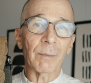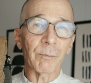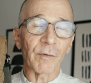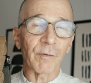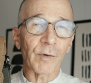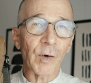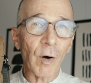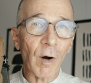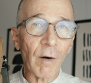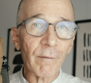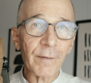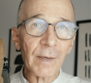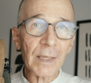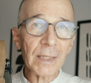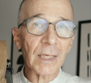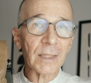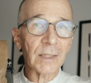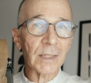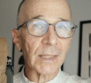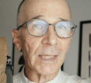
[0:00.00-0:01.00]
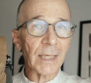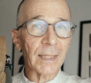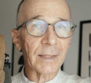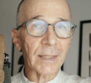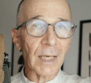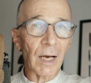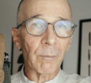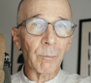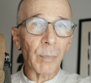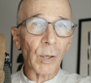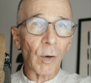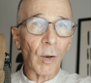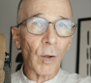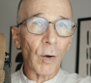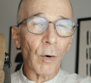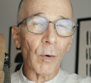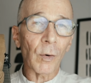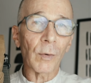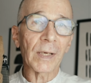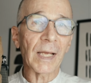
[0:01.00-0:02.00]
cup of coffee that's link down
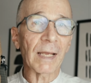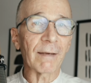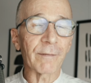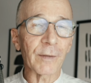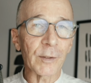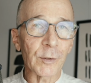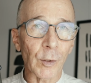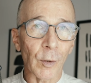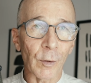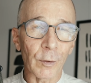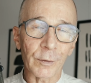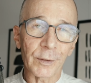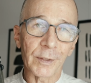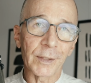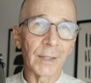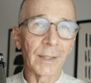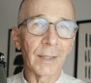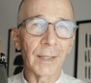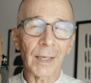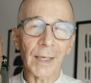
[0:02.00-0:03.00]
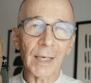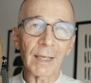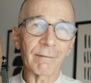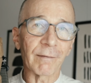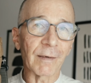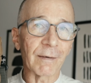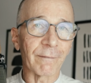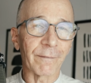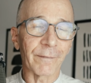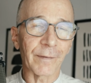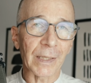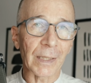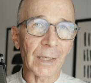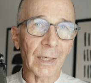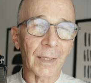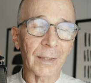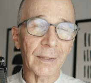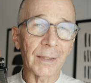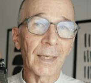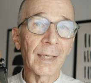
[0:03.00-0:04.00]
below if you don't live in
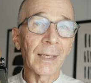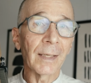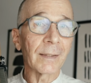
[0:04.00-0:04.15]
Finland.